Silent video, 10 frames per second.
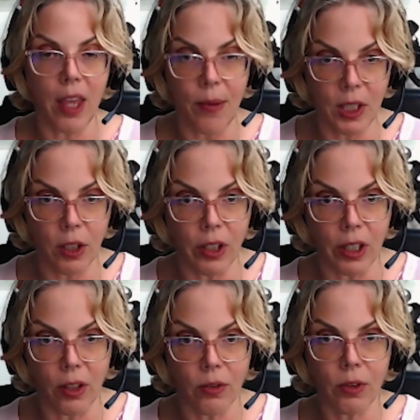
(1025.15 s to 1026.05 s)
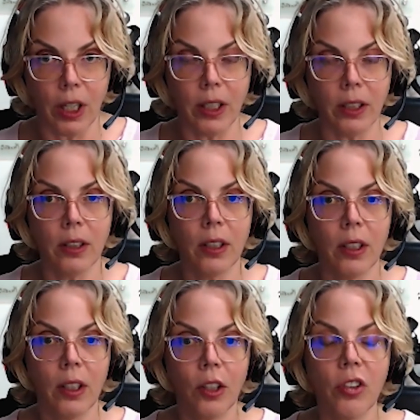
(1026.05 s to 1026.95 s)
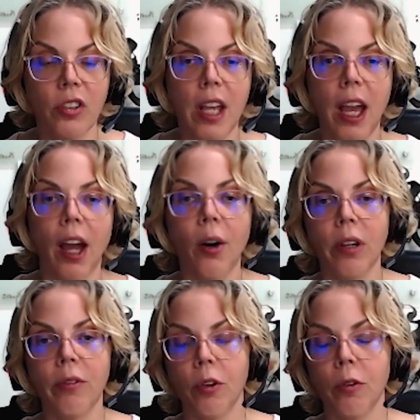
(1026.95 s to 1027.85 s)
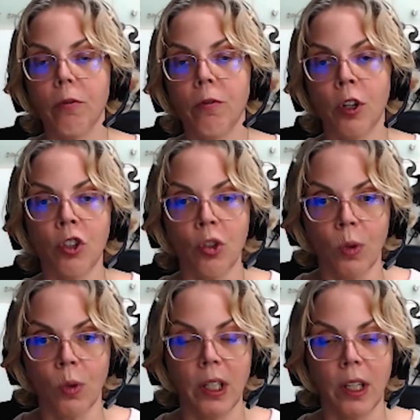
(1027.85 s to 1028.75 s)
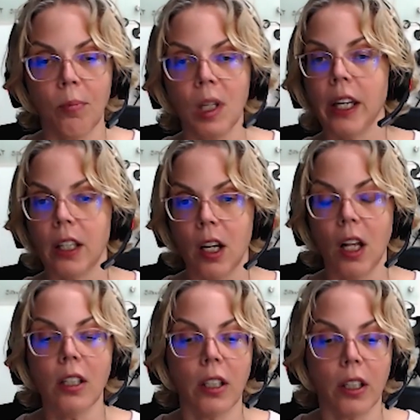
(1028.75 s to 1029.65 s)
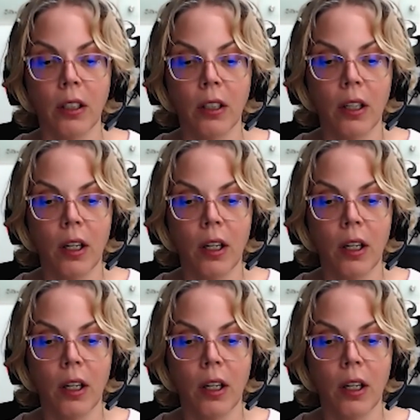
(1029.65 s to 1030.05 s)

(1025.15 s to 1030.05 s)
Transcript: on that material, right? Because now if you're virtually applying color,